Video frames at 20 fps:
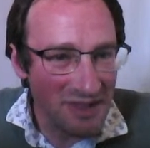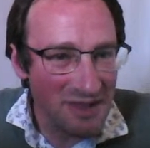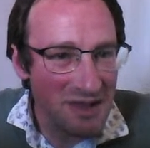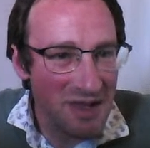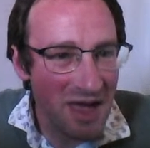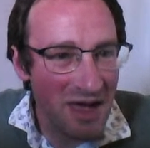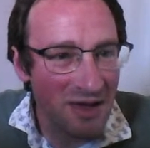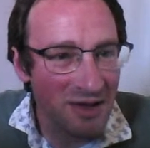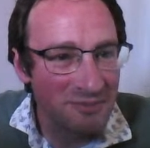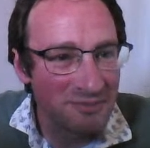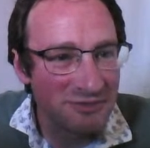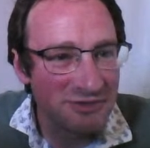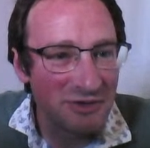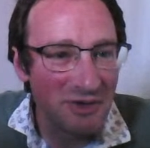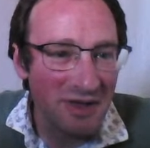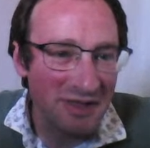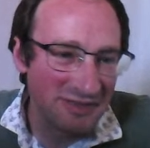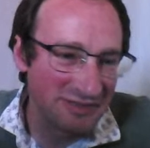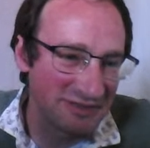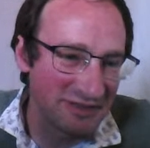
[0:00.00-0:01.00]

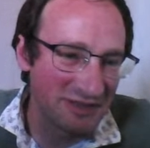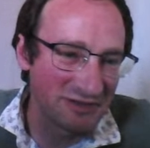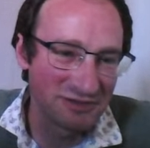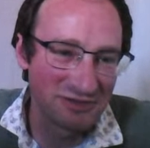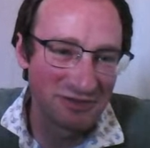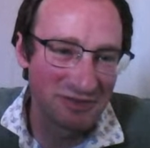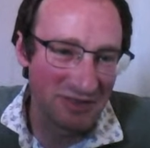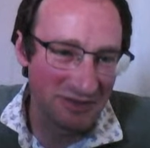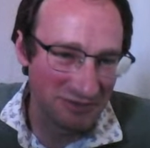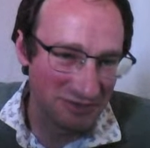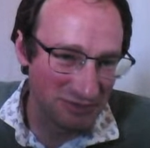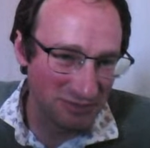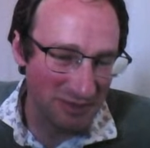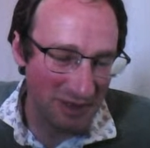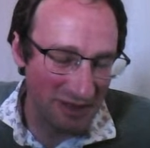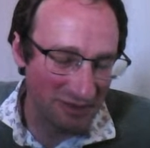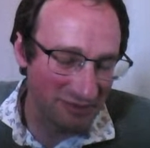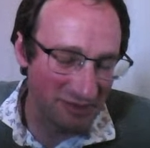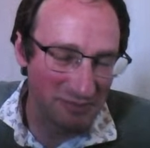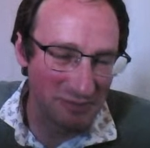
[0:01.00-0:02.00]
I can search through those as
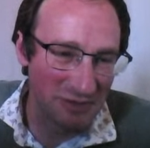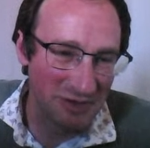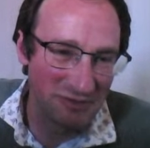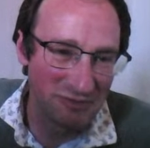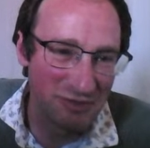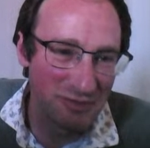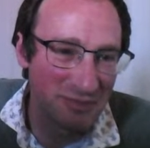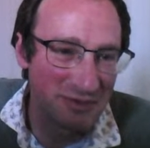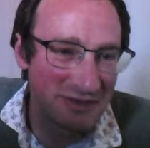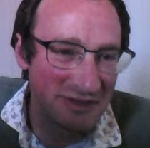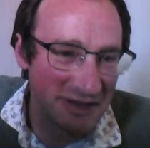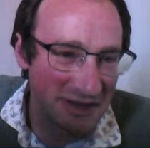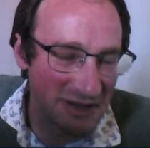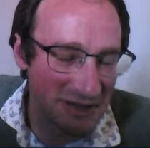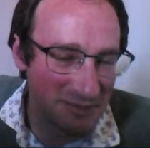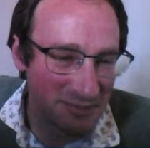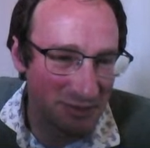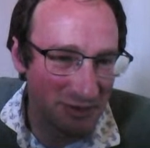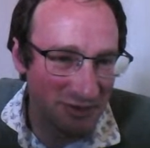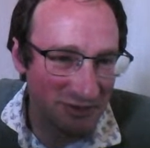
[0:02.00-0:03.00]
well if I'm looking for a
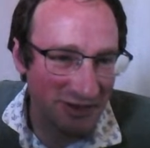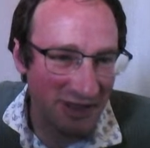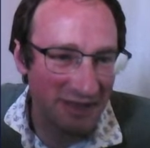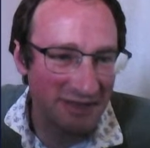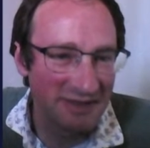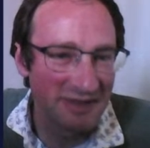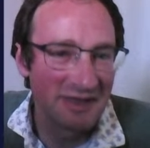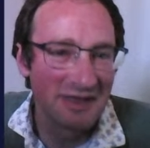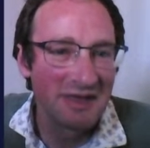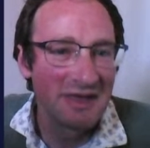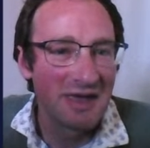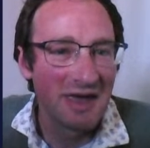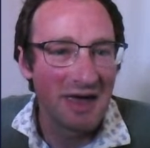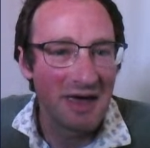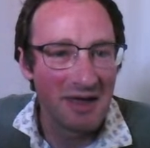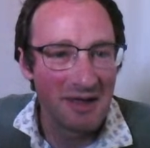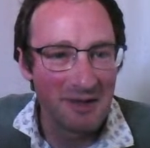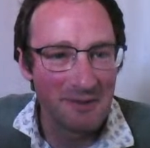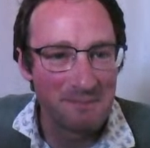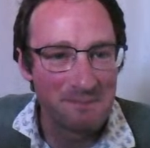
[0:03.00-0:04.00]
particular project.
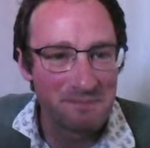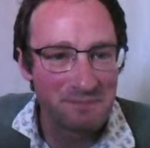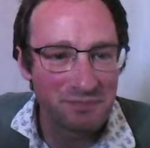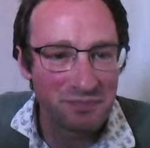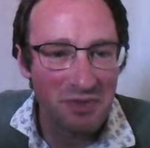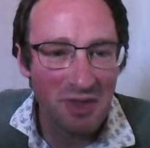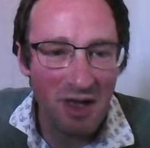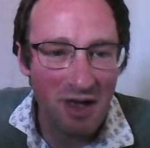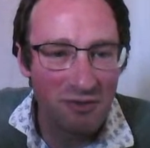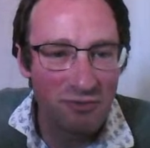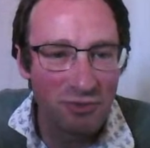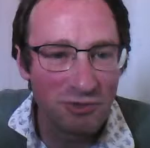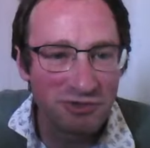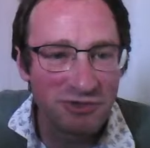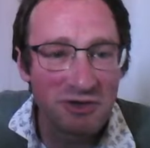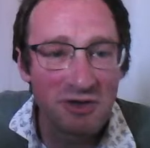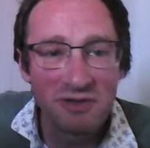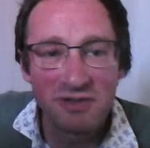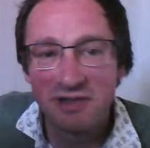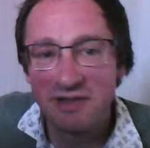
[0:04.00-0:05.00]
I've
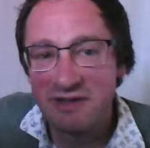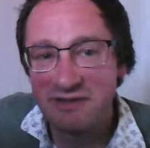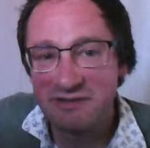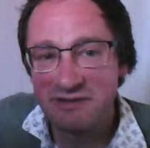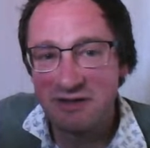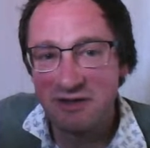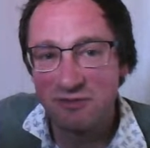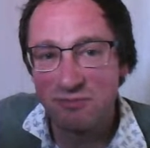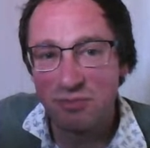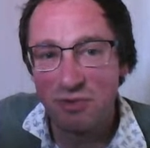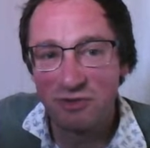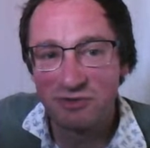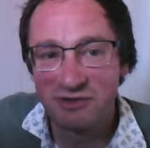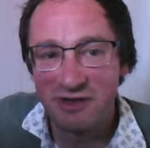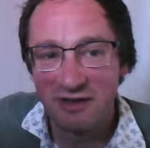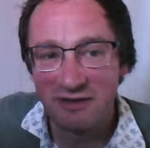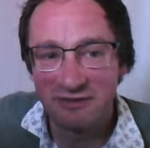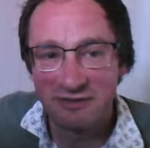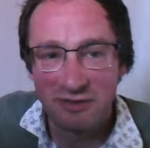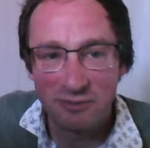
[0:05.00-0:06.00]
also got the list here of
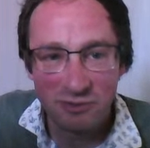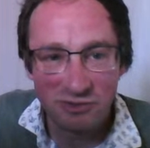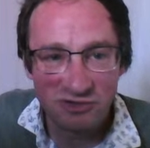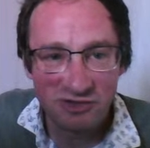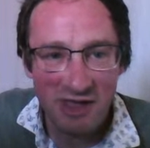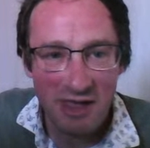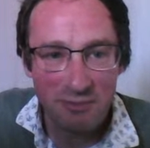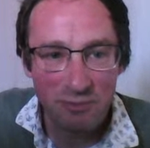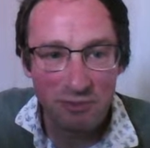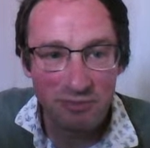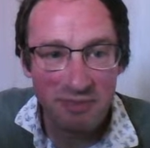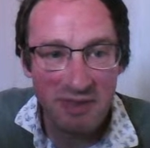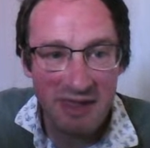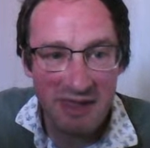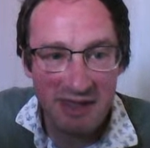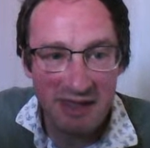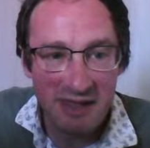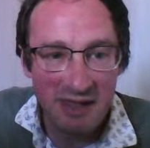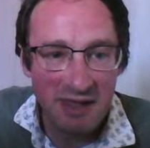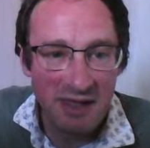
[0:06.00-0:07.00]
projects that were shared with
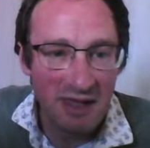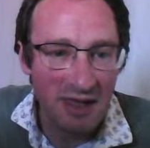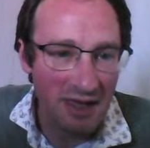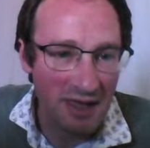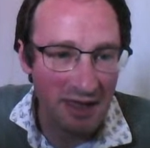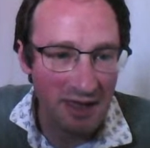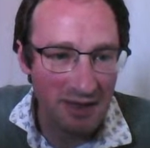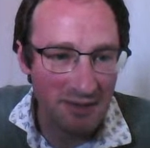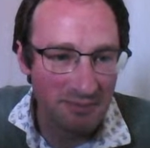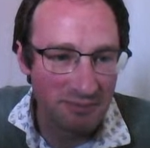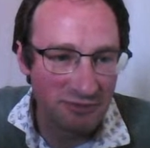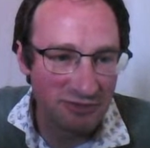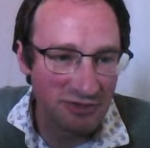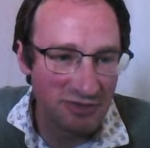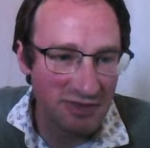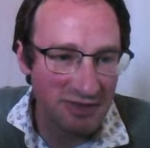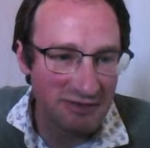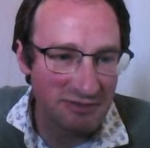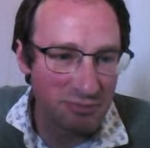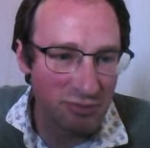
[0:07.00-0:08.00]
me. So
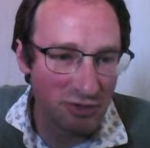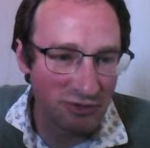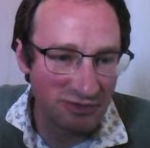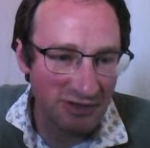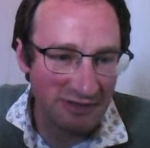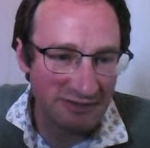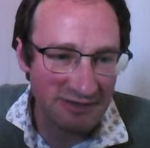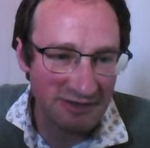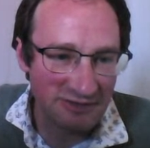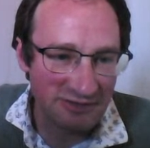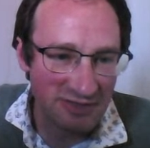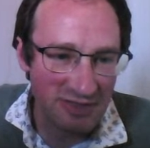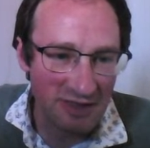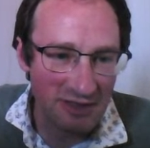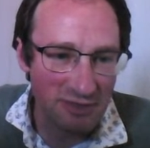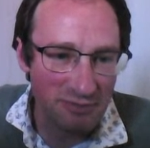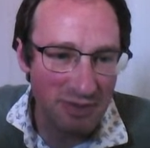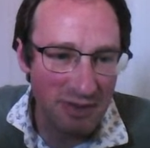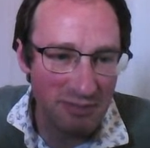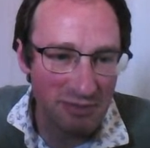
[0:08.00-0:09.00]
these are projects actually that
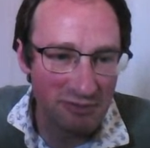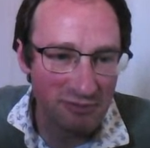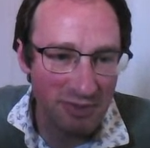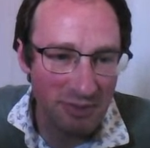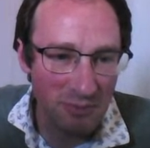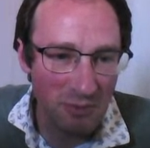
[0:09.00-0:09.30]
other people have been